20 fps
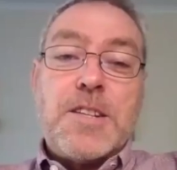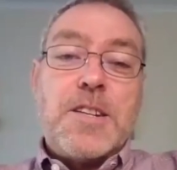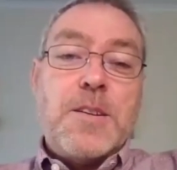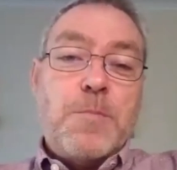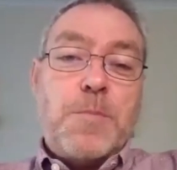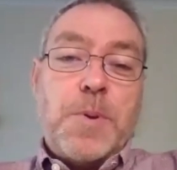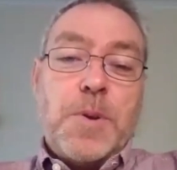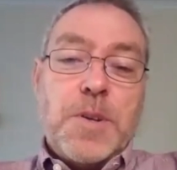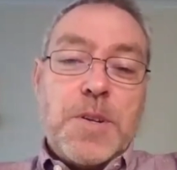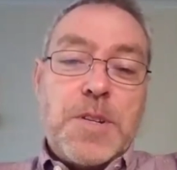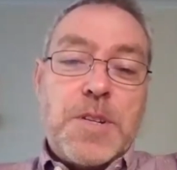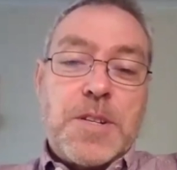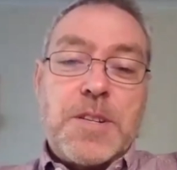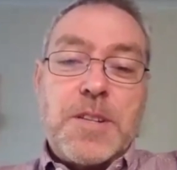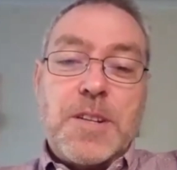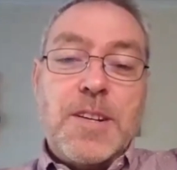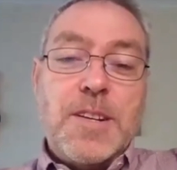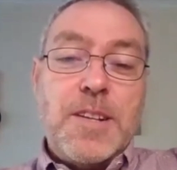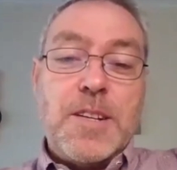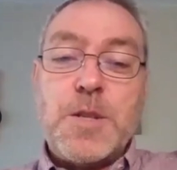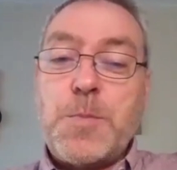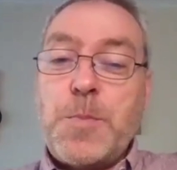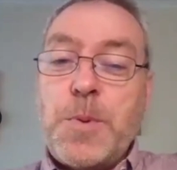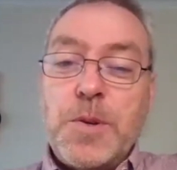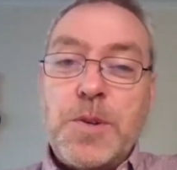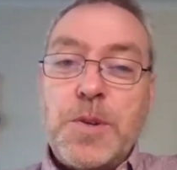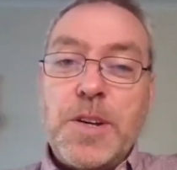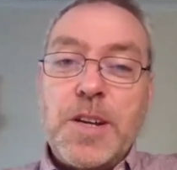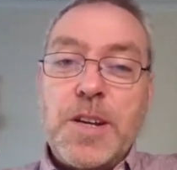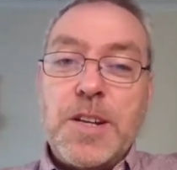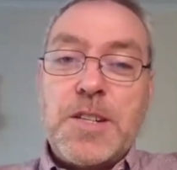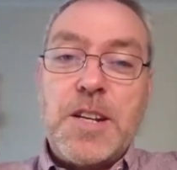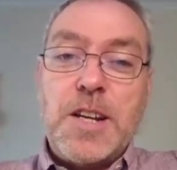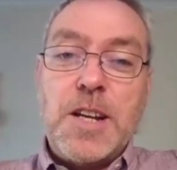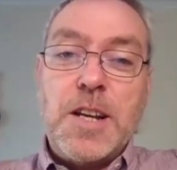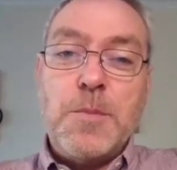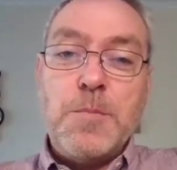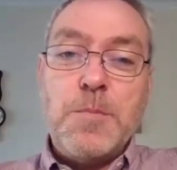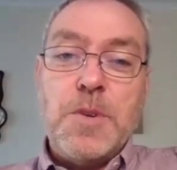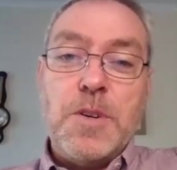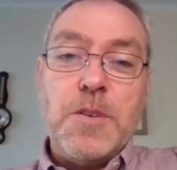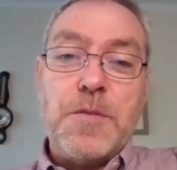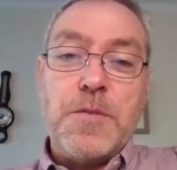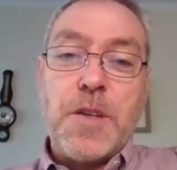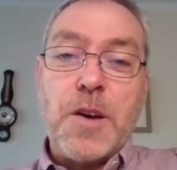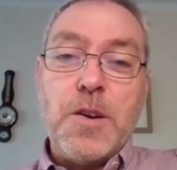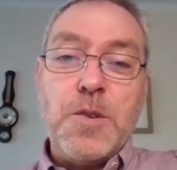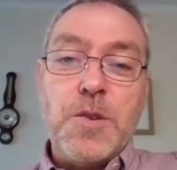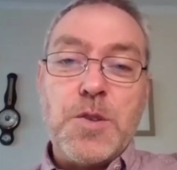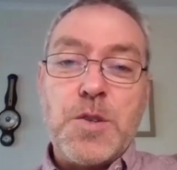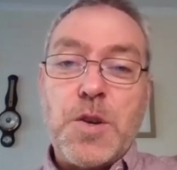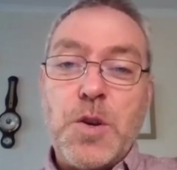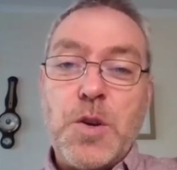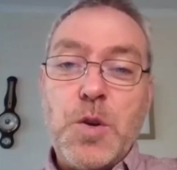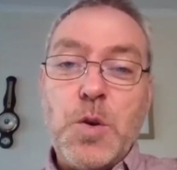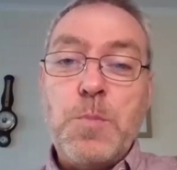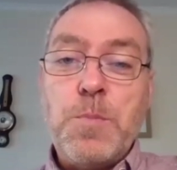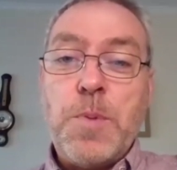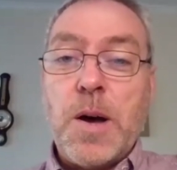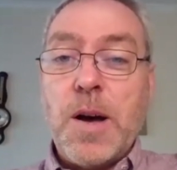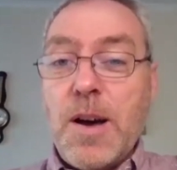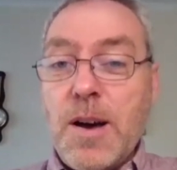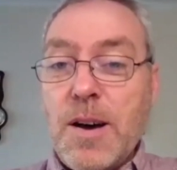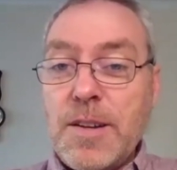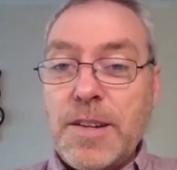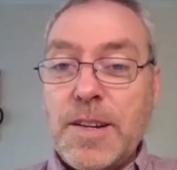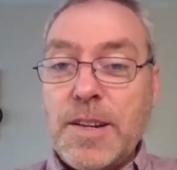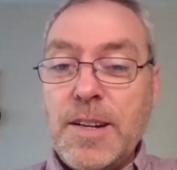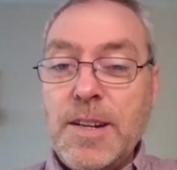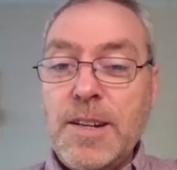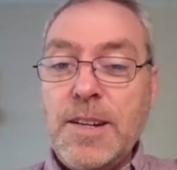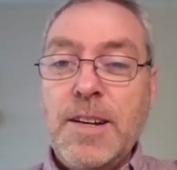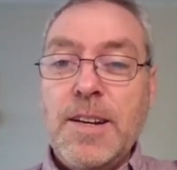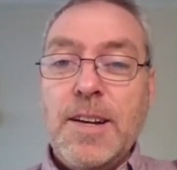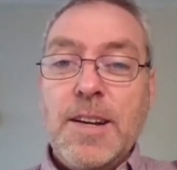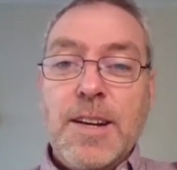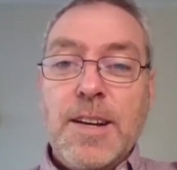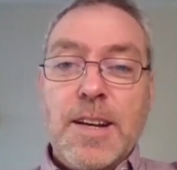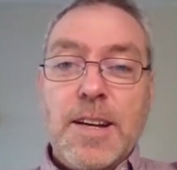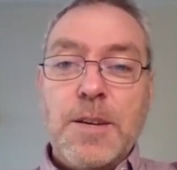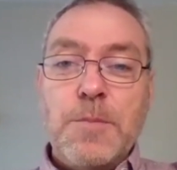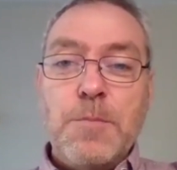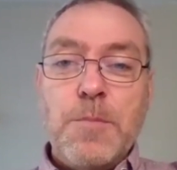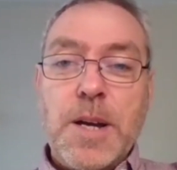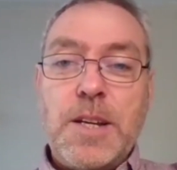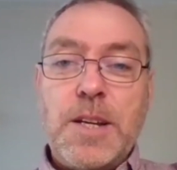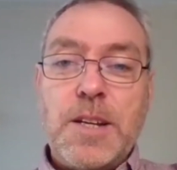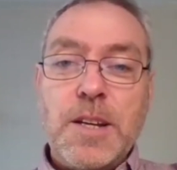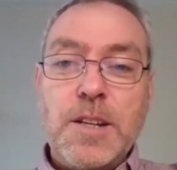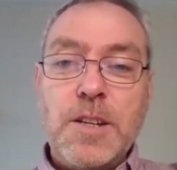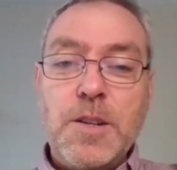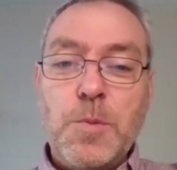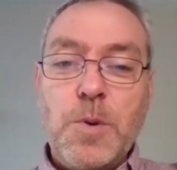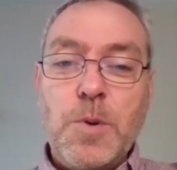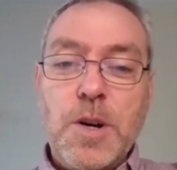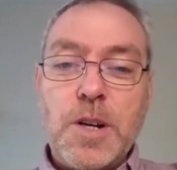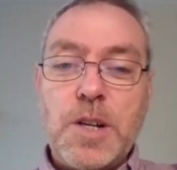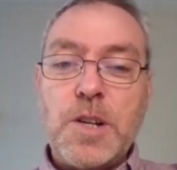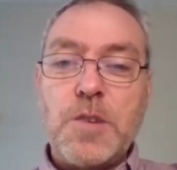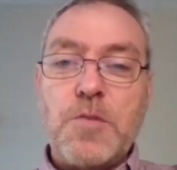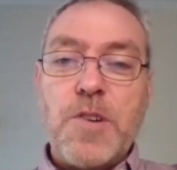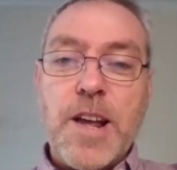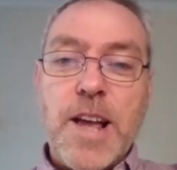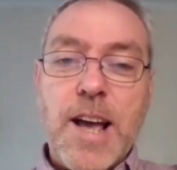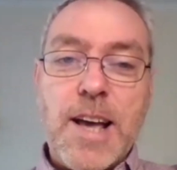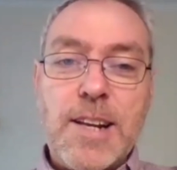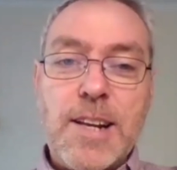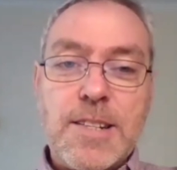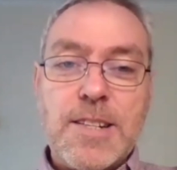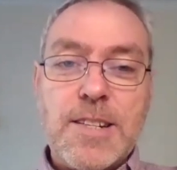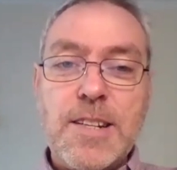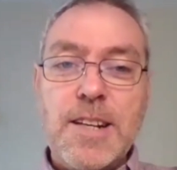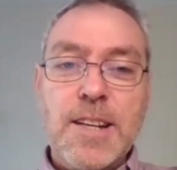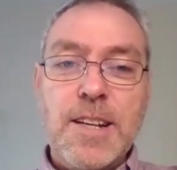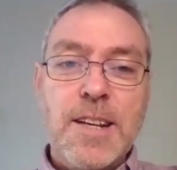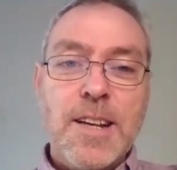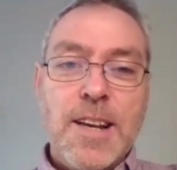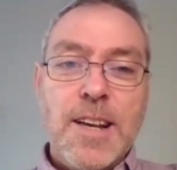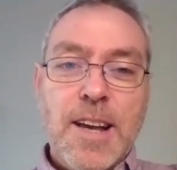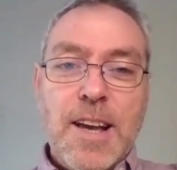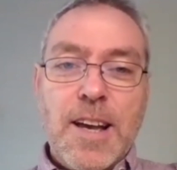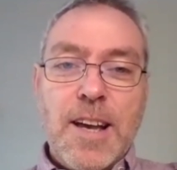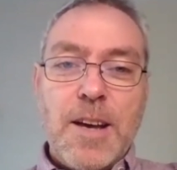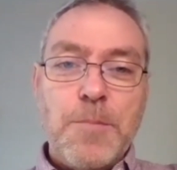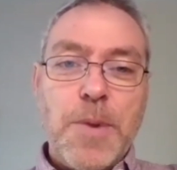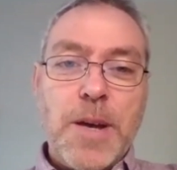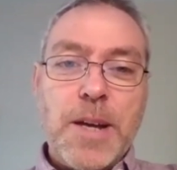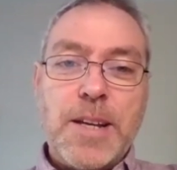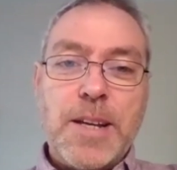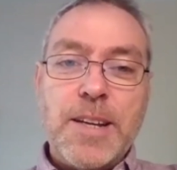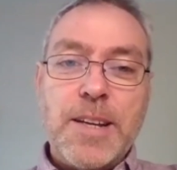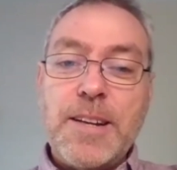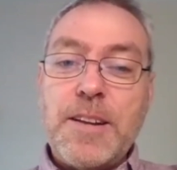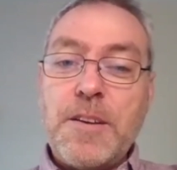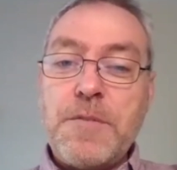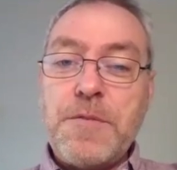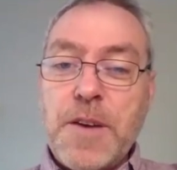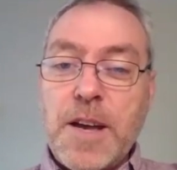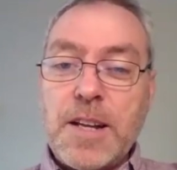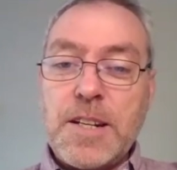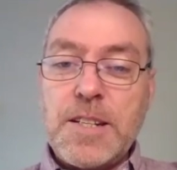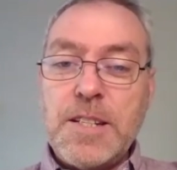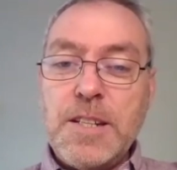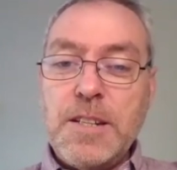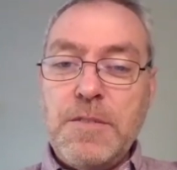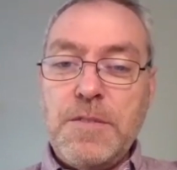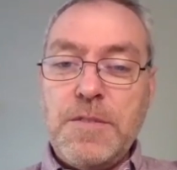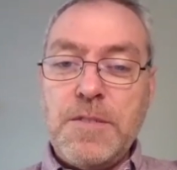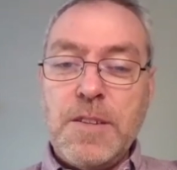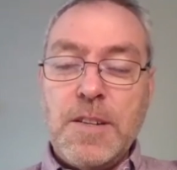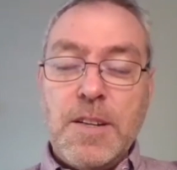simplest, it's building a team of those who partner in making your work a reality and making it effective.